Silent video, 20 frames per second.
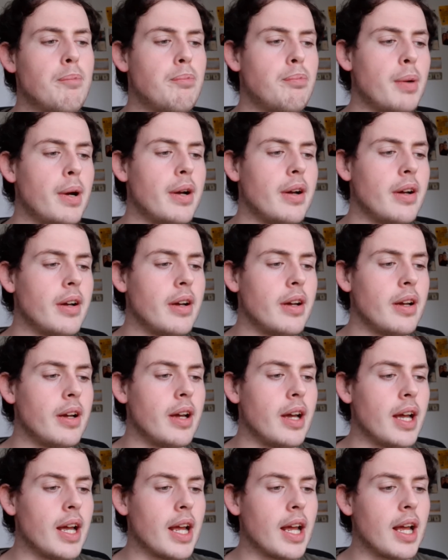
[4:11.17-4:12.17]
But
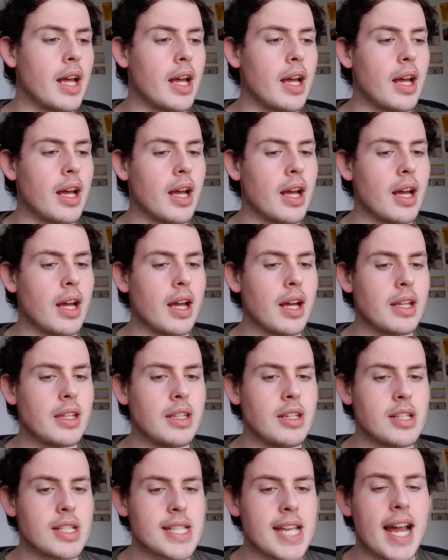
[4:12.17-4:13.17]

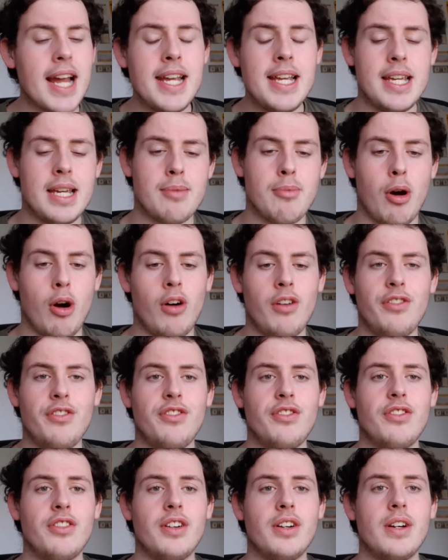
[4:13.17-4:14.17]
you take him
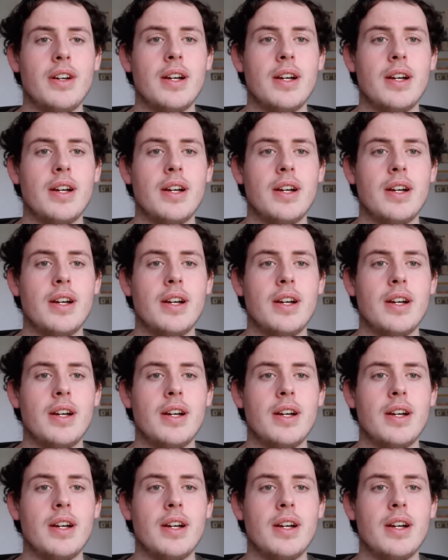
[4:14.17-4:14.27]
off